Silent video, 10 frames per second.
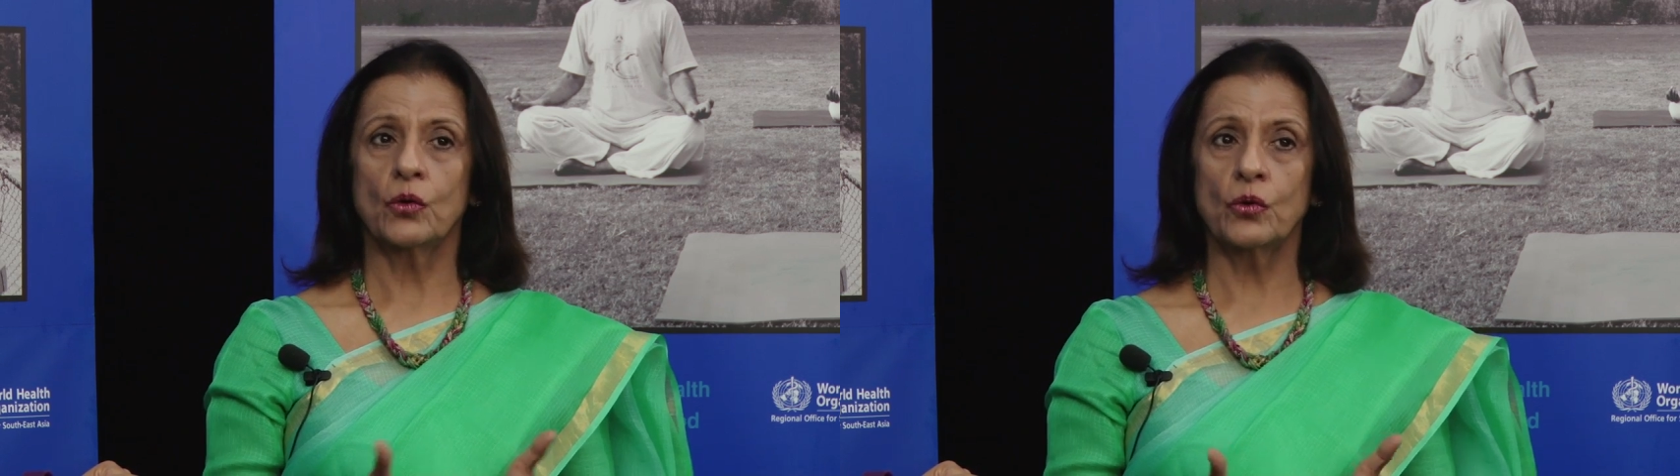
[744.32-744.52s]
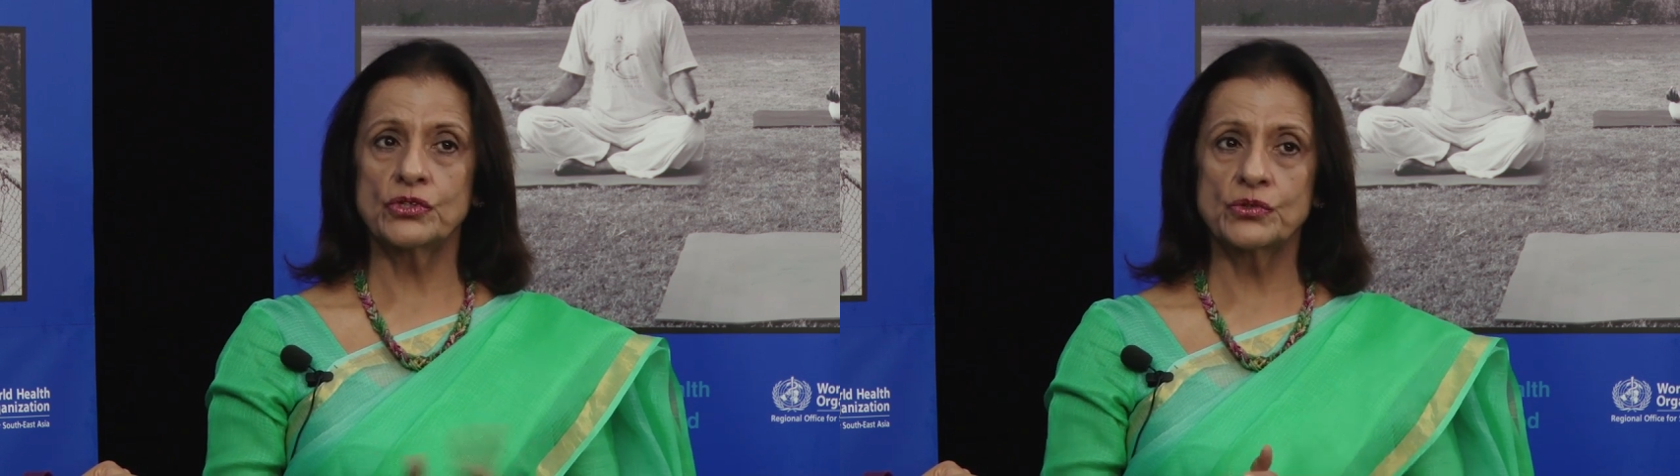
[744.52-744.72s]

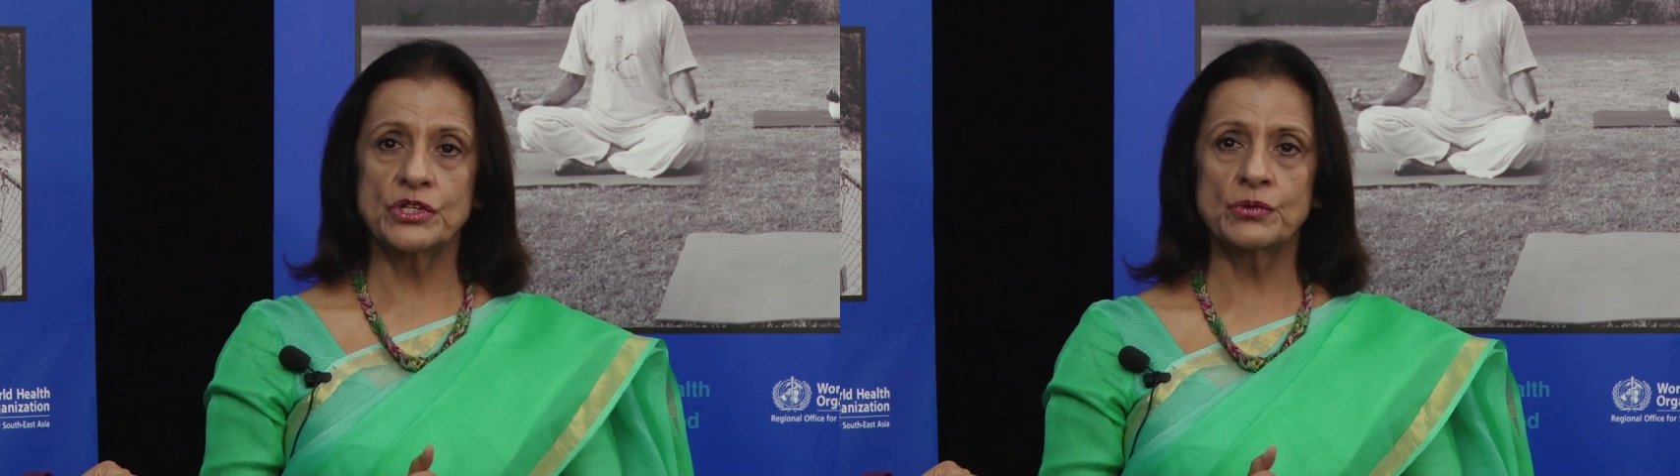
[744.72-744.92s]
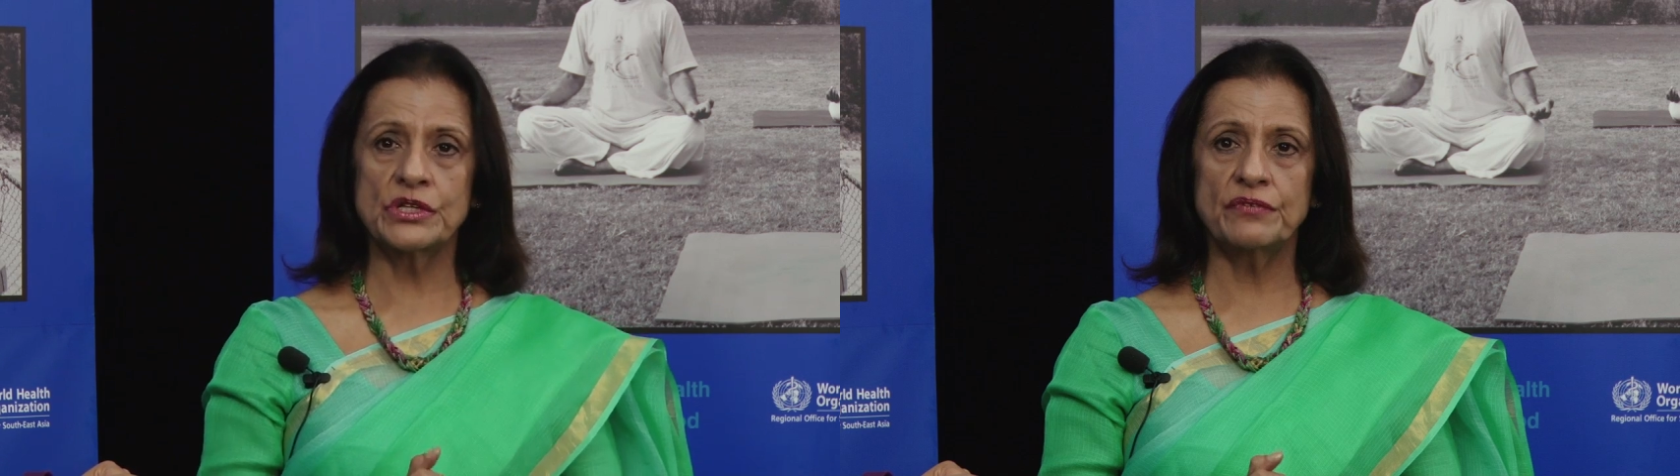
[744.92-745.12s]
go to
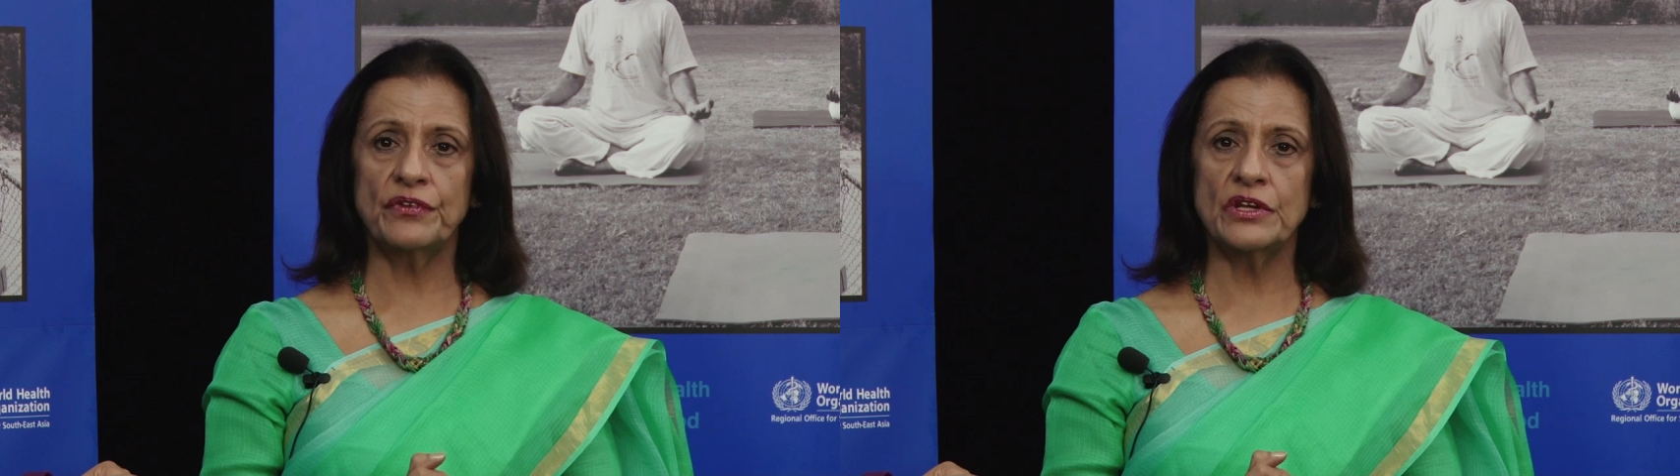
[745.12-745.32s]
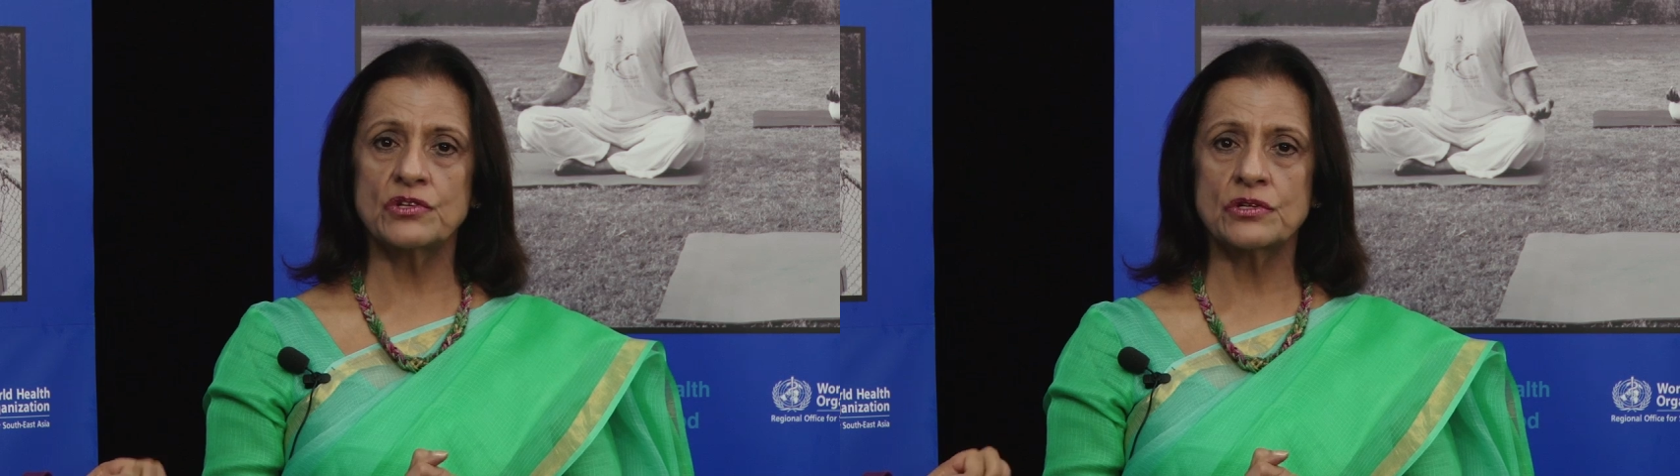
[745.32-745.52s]
duty-free